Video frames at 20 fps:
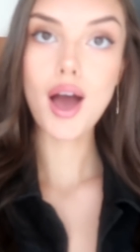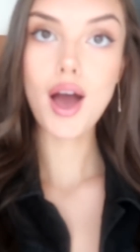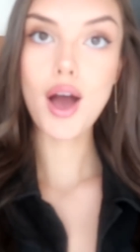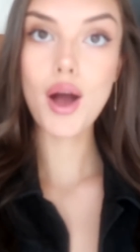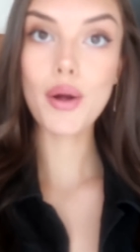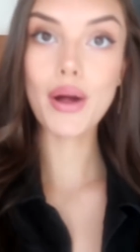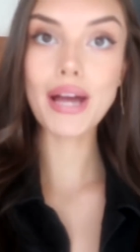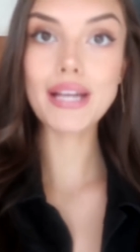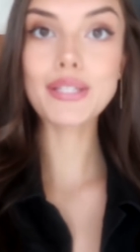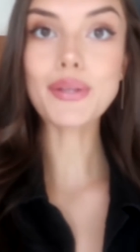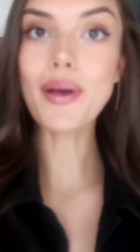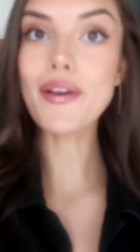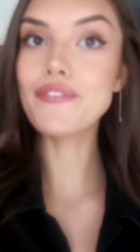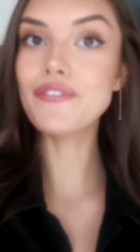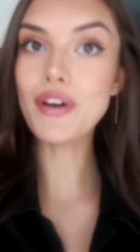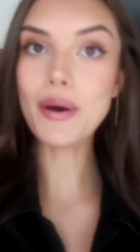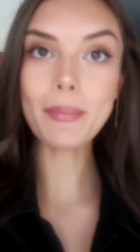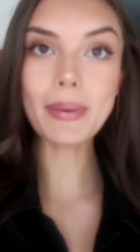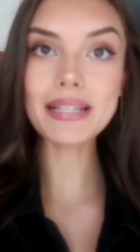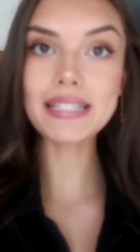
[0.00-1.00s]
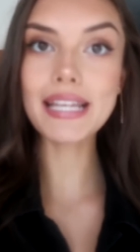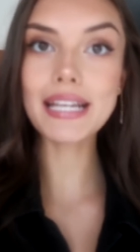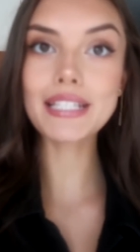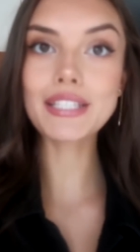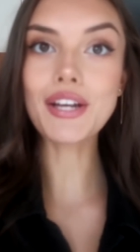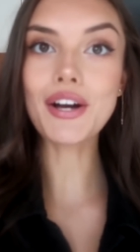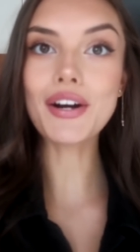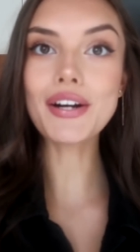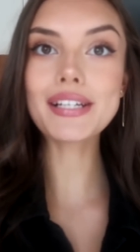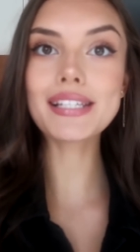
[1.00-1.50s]
Okay, so I filmed my
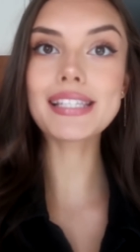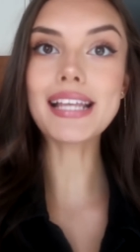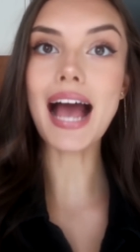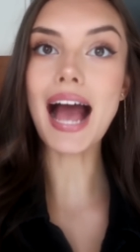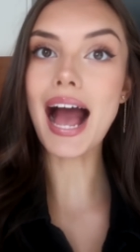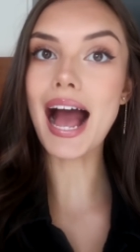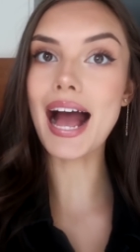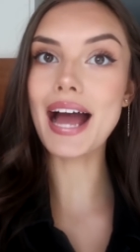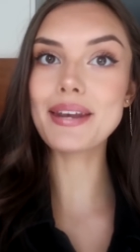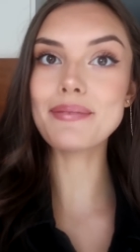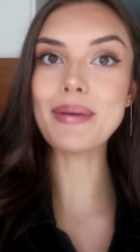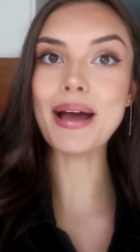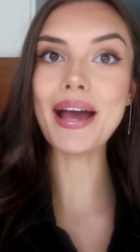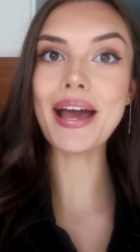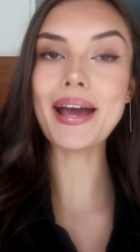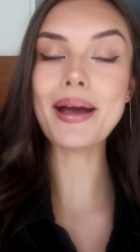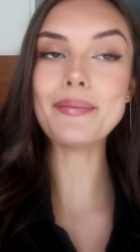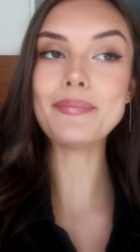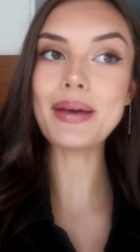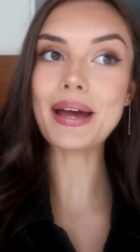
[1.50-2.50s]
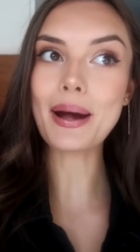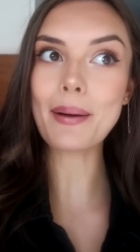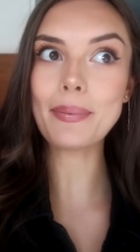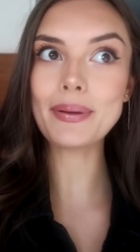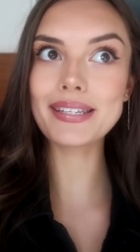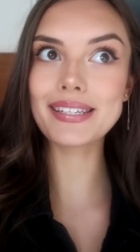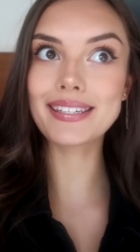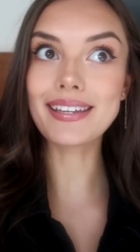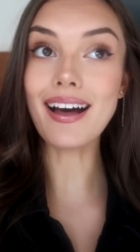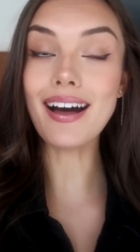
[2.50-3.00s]
TikToks and my makeup
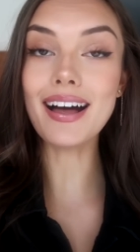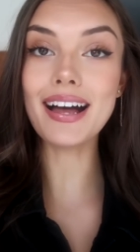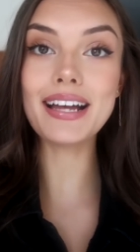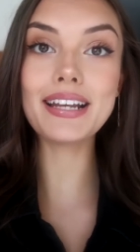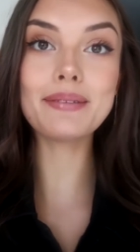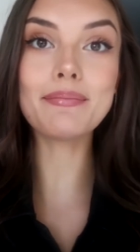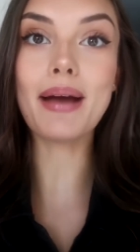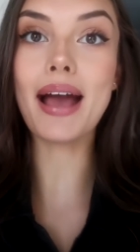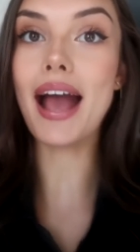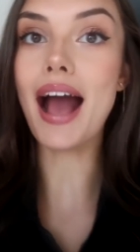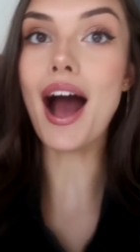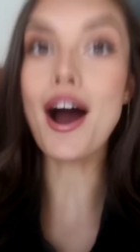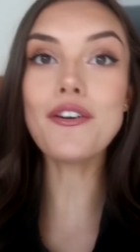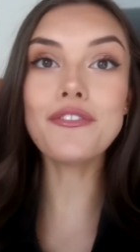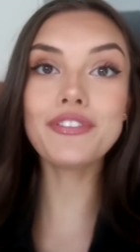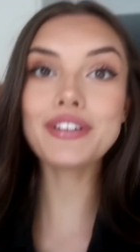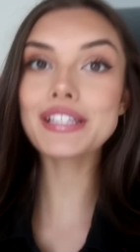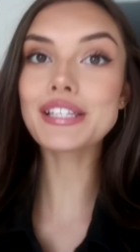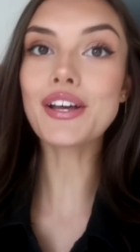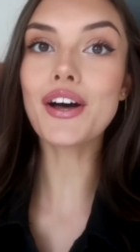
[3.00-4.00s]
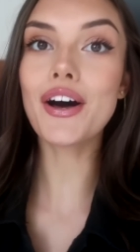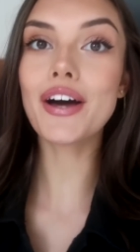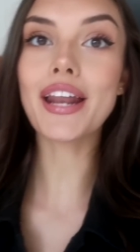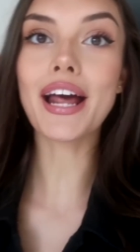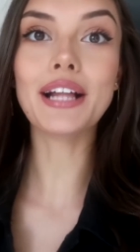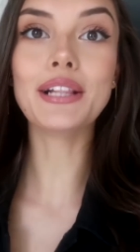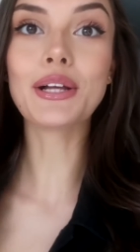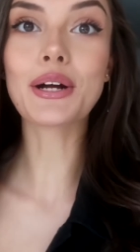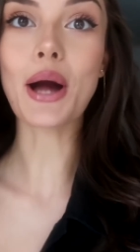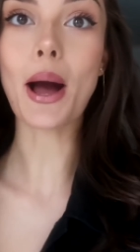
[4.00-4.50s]
is done, my outfit's on,
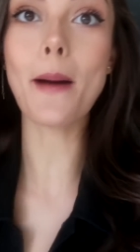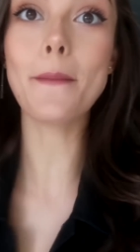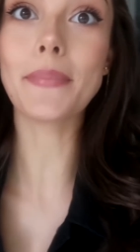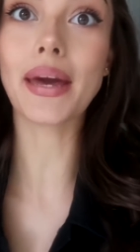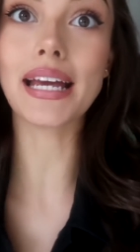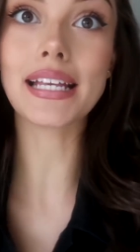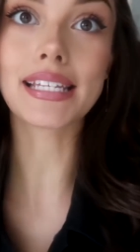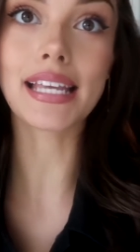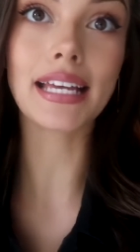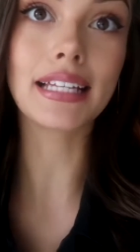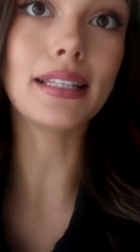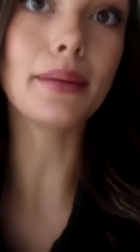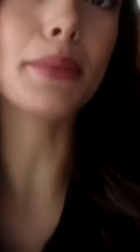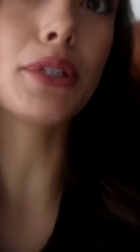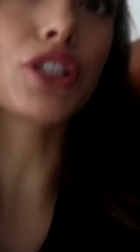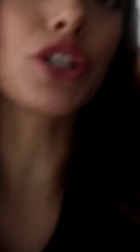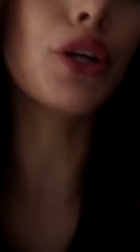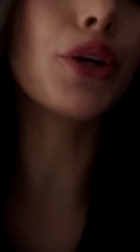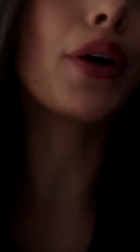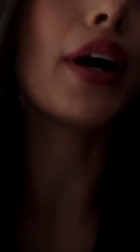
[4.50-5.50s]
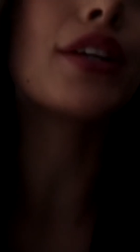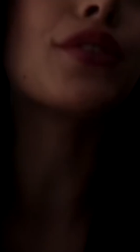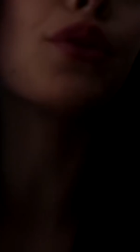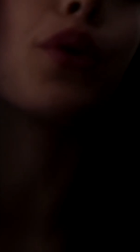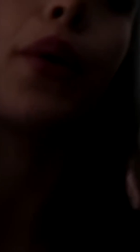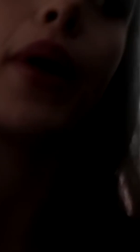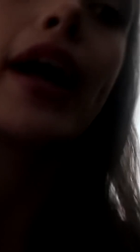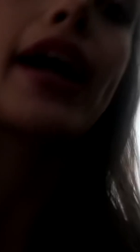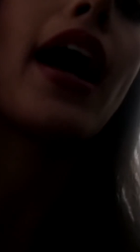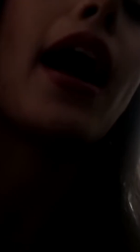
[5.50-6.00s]
I look amazing. Let me show you guys real quick.